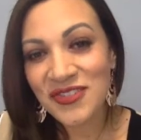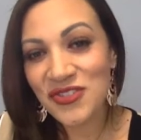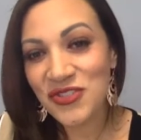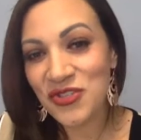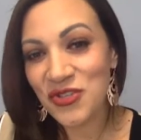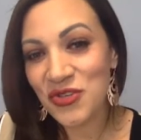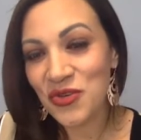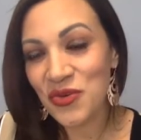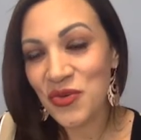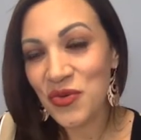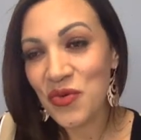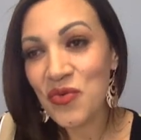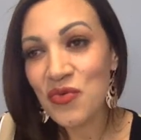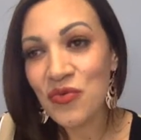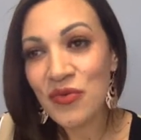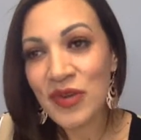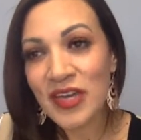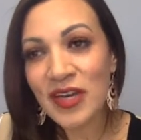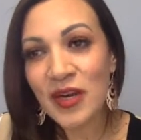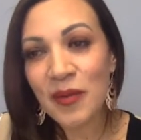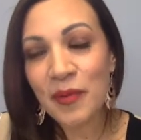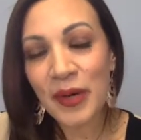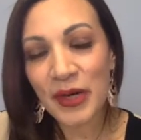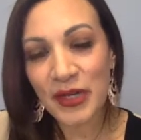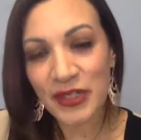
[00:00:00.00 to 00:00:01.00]
to
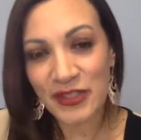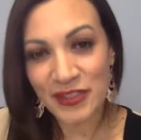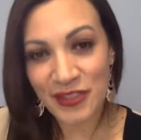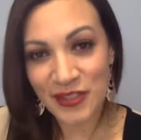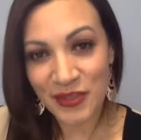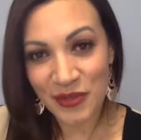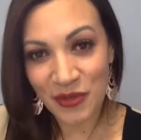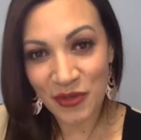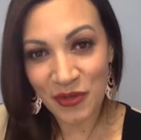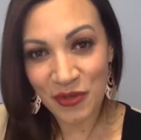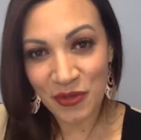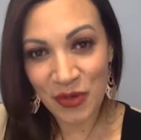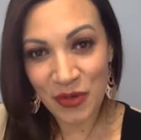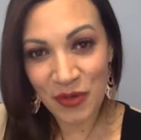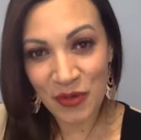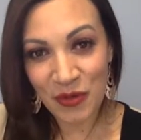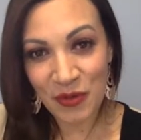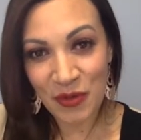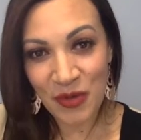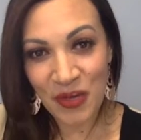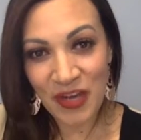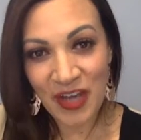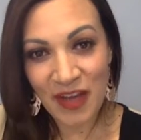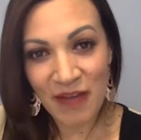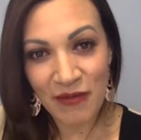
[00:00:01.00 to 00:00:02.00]
read a personal growth
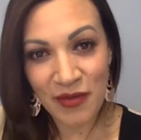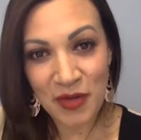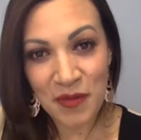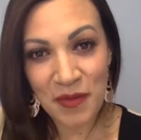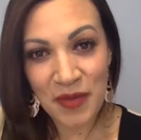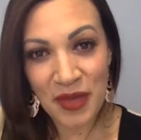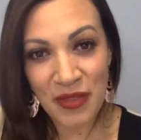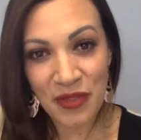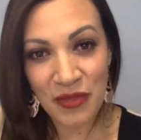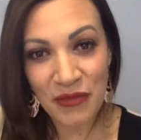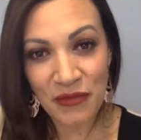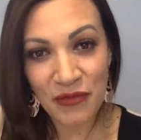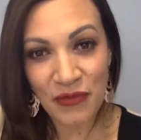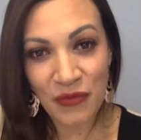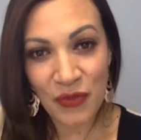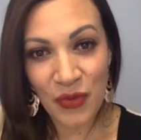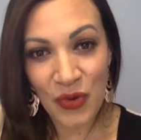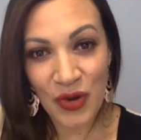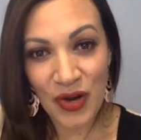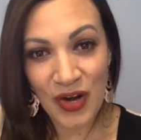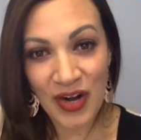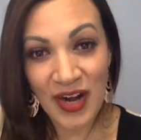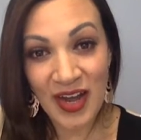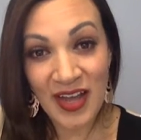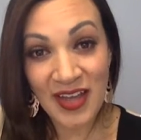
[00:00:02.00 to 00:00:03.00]
book every month
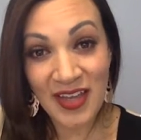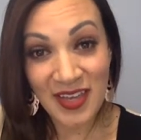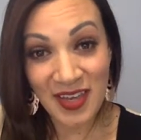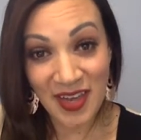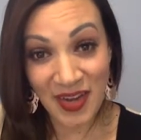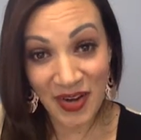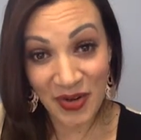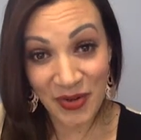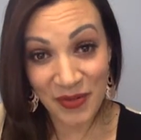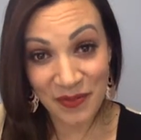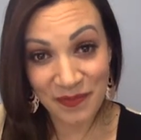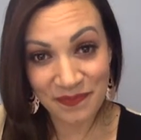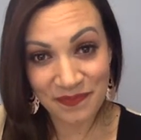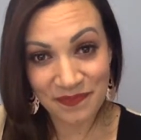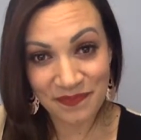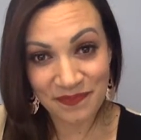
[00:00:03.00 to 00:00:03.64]
for a year.